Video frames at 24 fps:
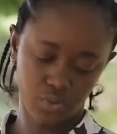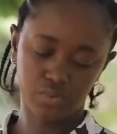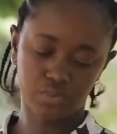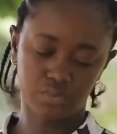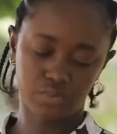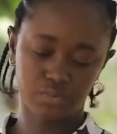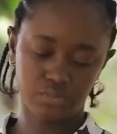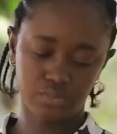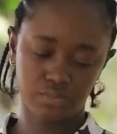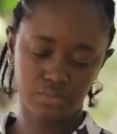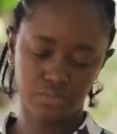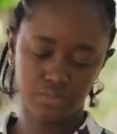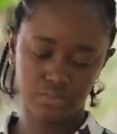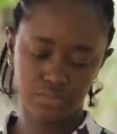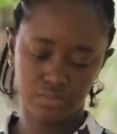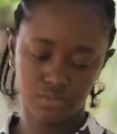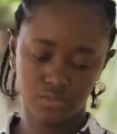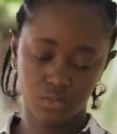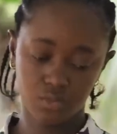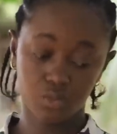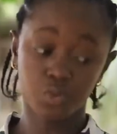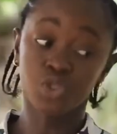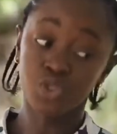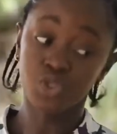No, no.
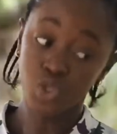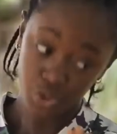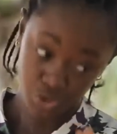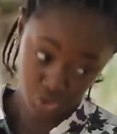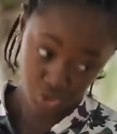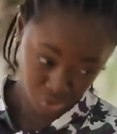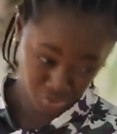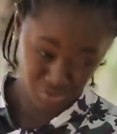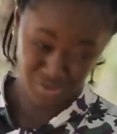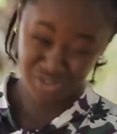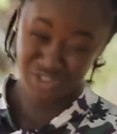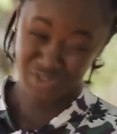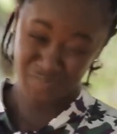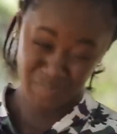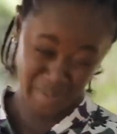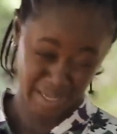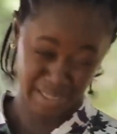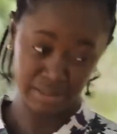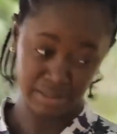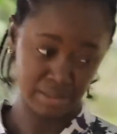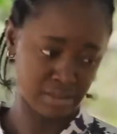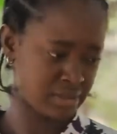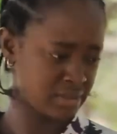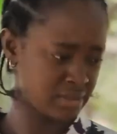With all
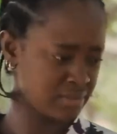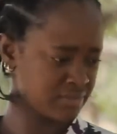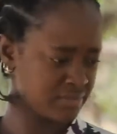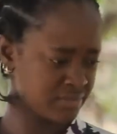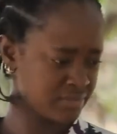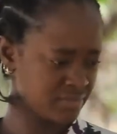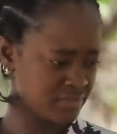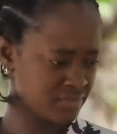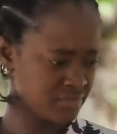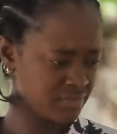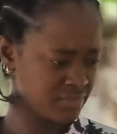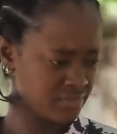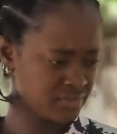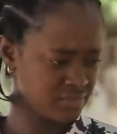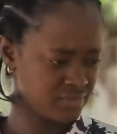due respect.